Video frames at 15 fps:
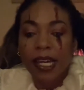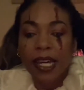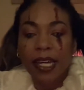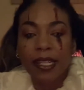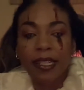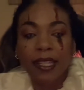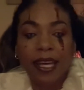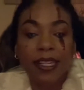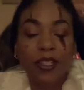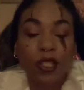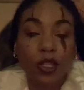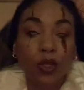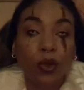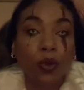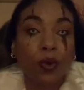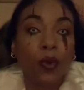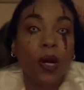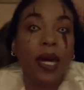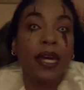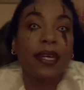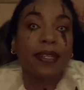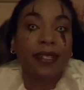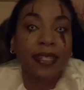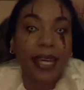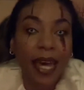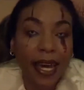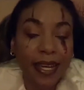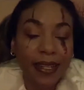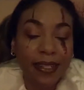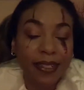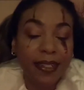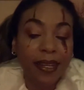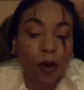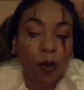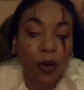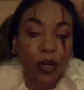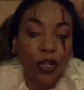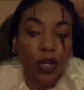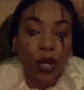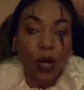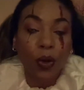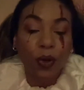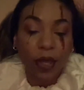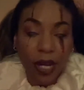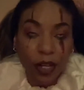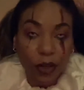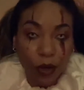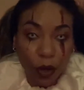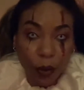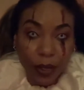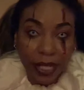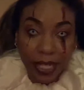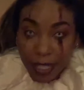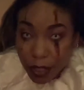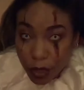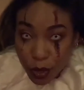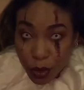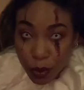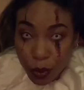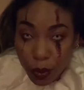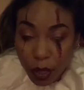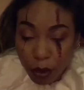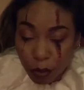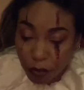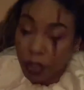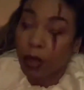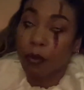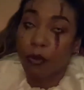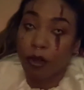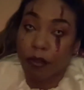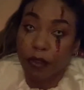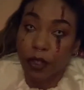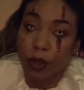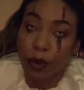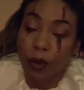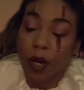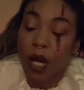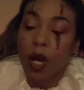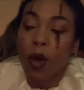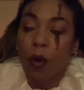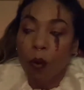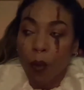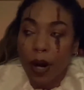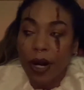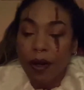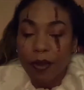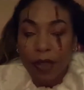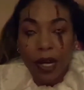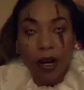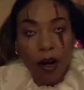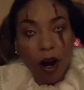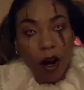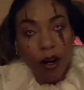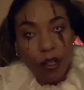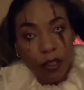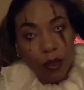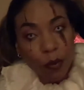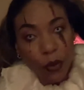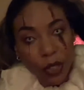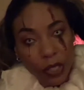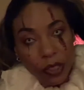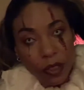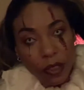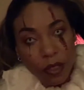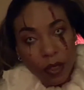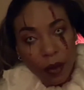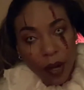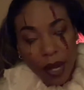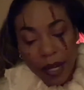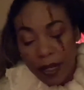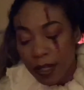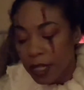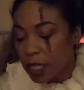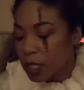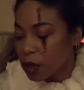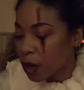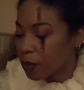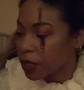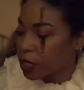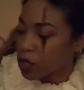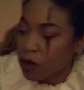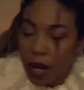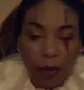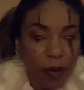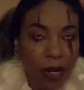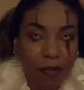unless you intend or know that you're going into a film review where there are spoilers, okay? So I'm gonna try my